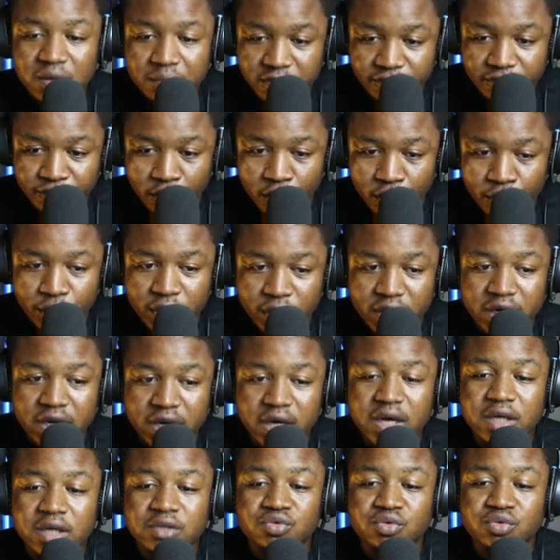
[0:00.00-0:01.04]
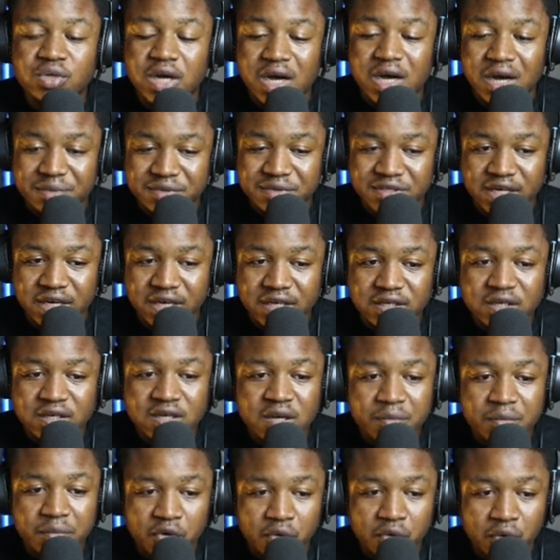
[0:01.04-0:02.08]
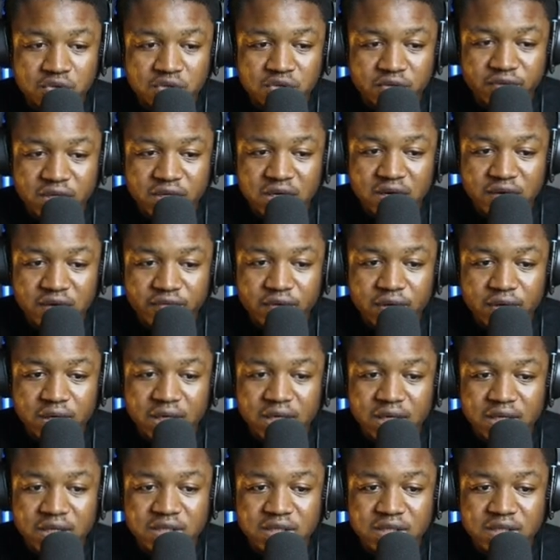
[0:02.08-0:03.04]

before going to the upside because of the level here.